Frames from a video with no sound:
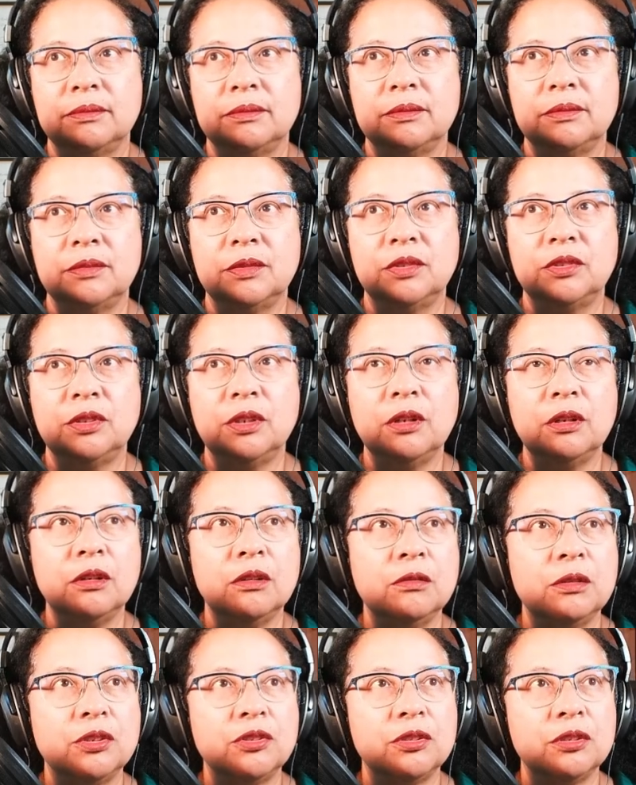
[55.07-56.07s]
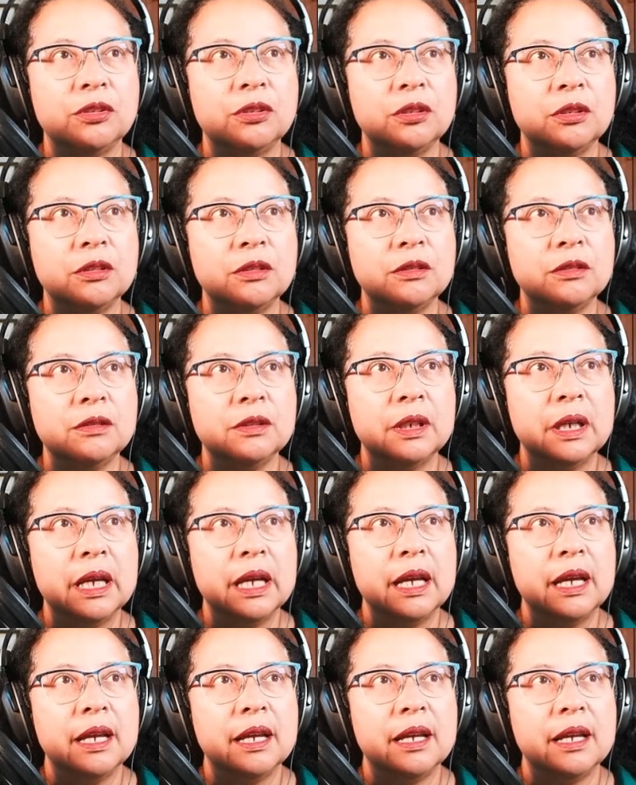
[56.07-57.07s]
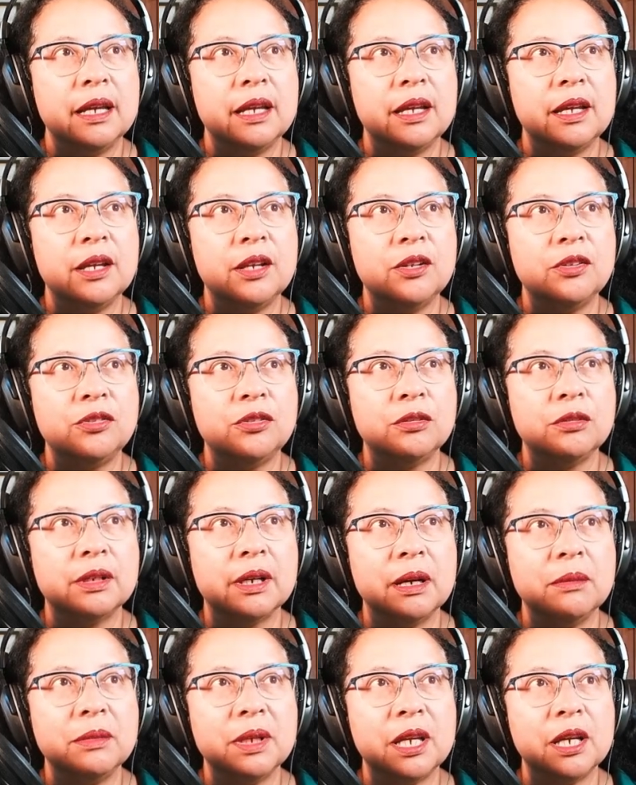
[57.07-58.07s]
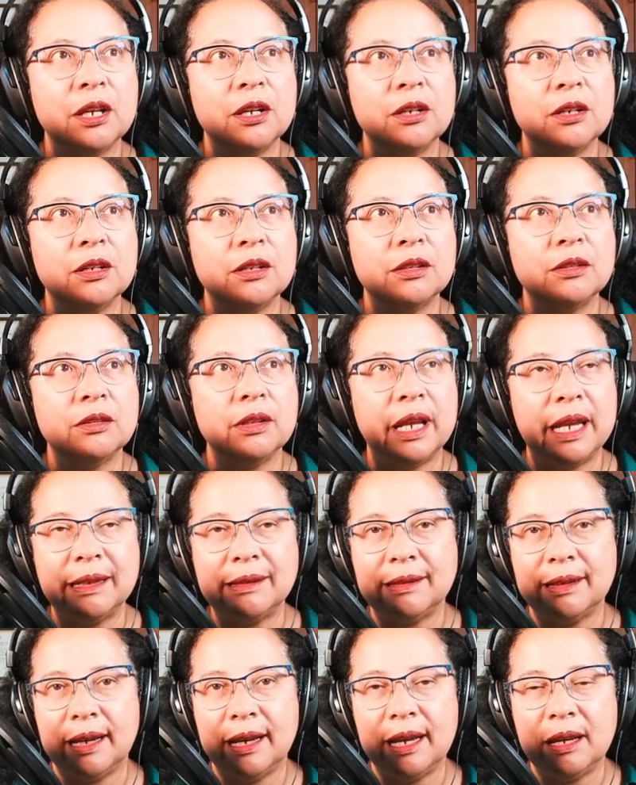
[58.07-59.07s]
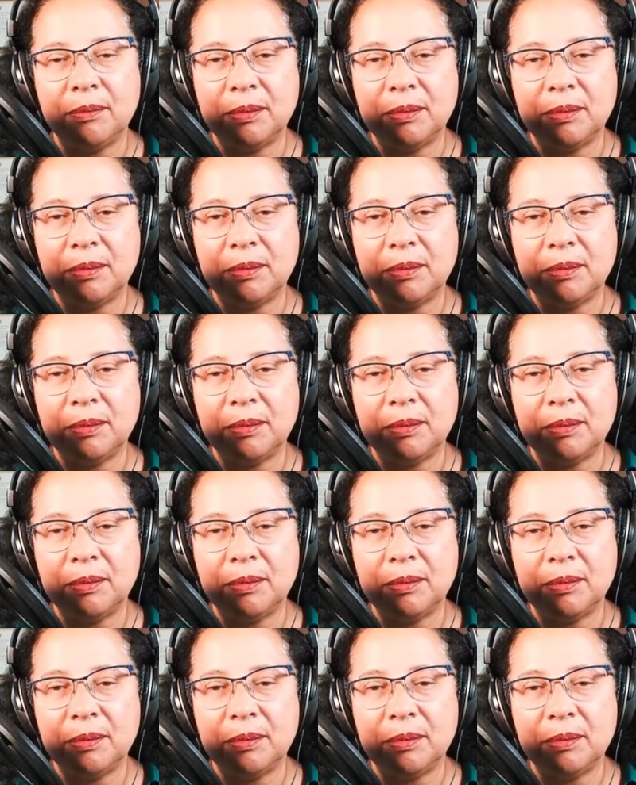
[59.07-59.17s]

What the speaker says: So what you do is you come here and type